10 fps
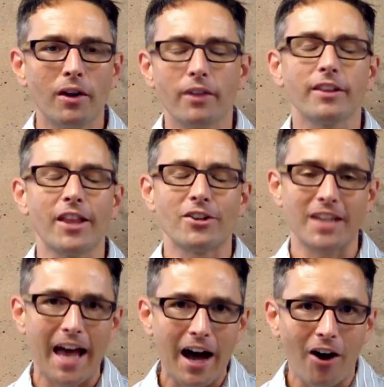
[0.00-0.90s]
the letters
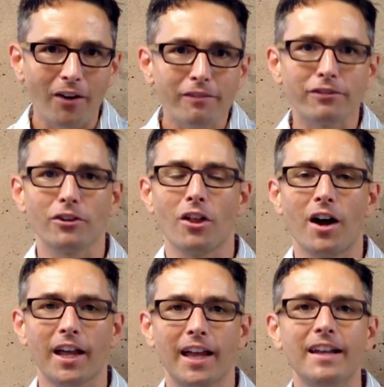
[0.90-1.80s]
L for
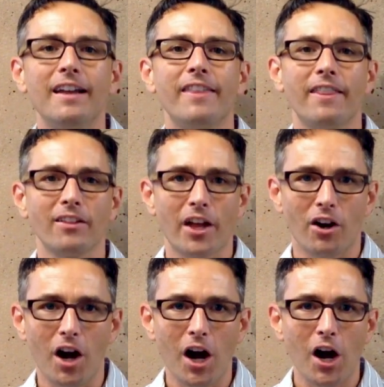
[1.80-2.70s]
login, then the
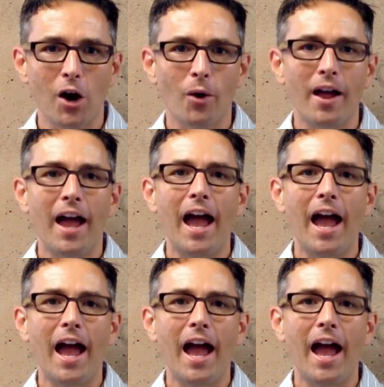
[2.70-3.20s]
letter O,